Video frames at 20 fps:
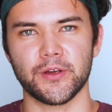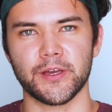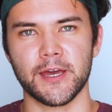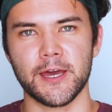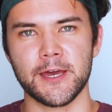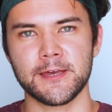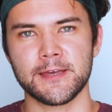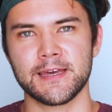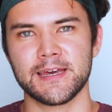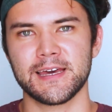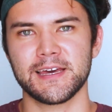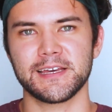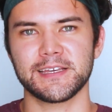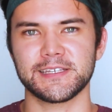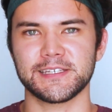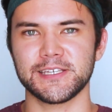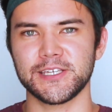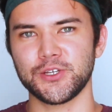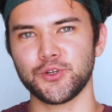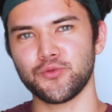Okay?
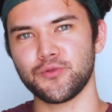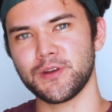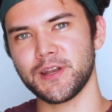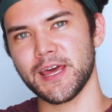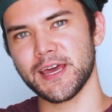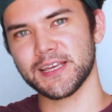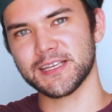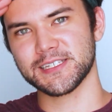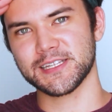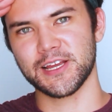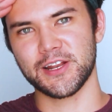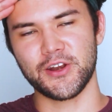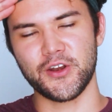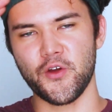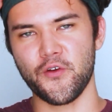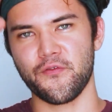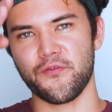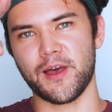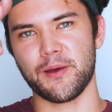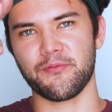See you next
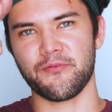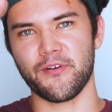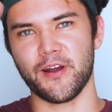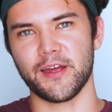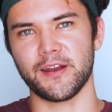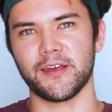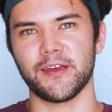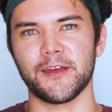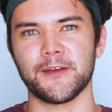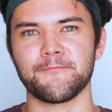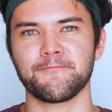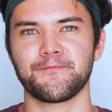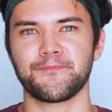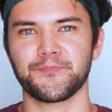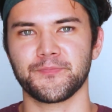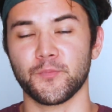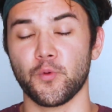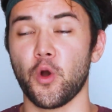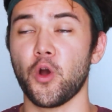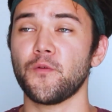NoFap Friday.
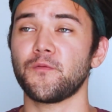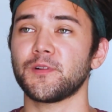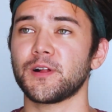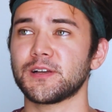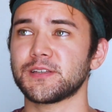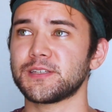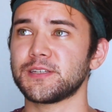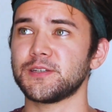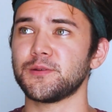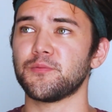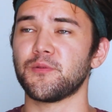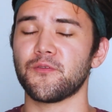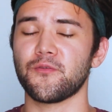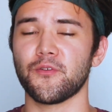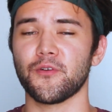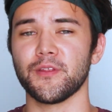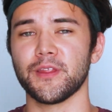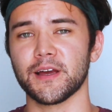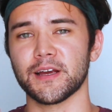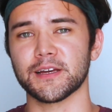Well, hopefully I'll see you
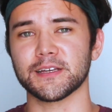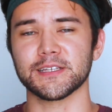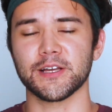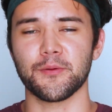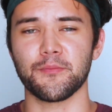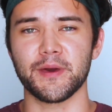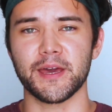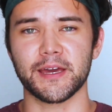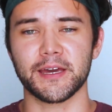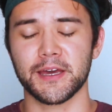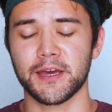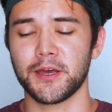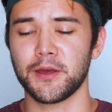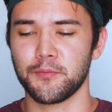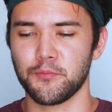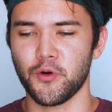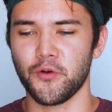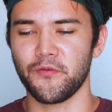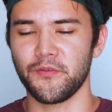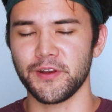before then because I'll make
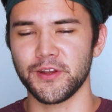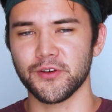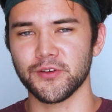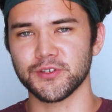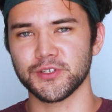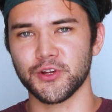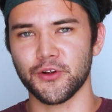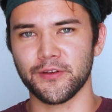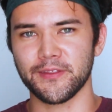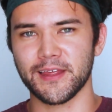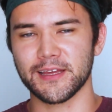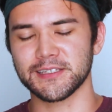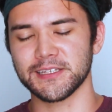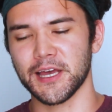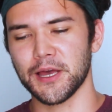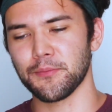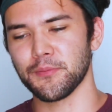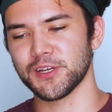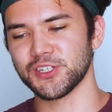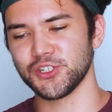more videos during that
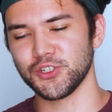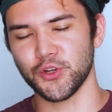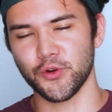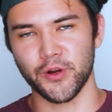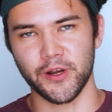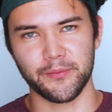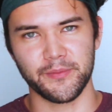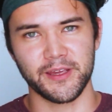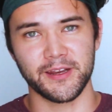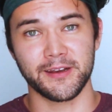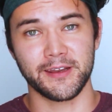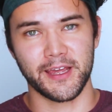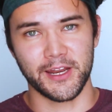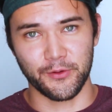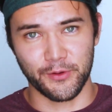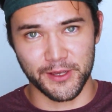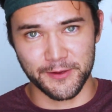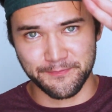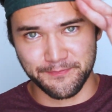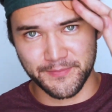time. But you know what I mean.
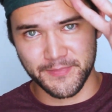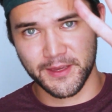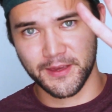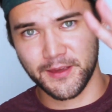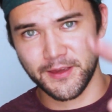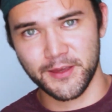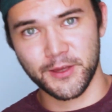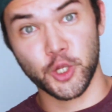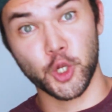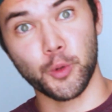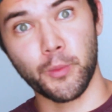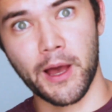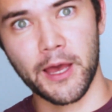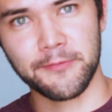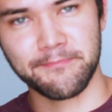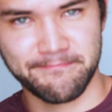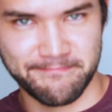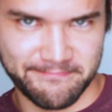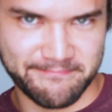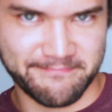Anyway, goodbye.